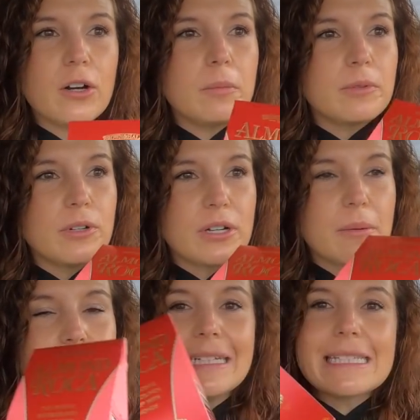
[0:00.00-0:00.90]
almond roca,
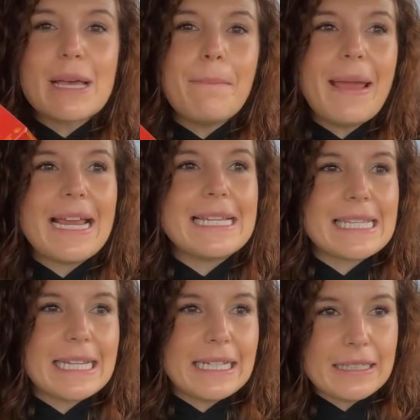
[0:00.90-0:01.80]
but it's
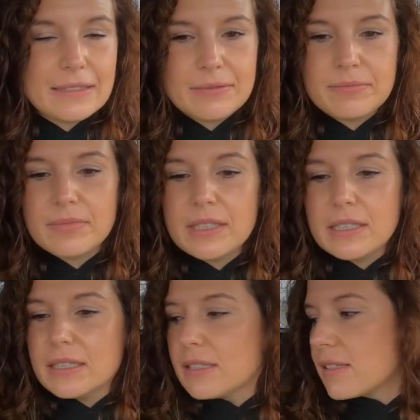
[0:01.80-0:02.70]
amazing.
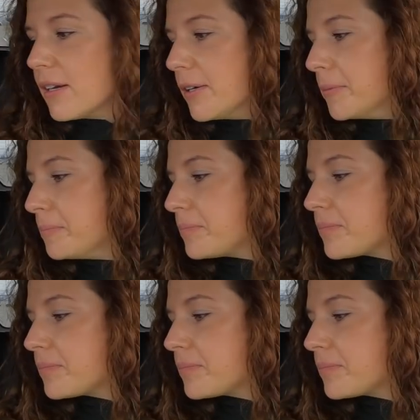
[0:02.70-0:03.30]
So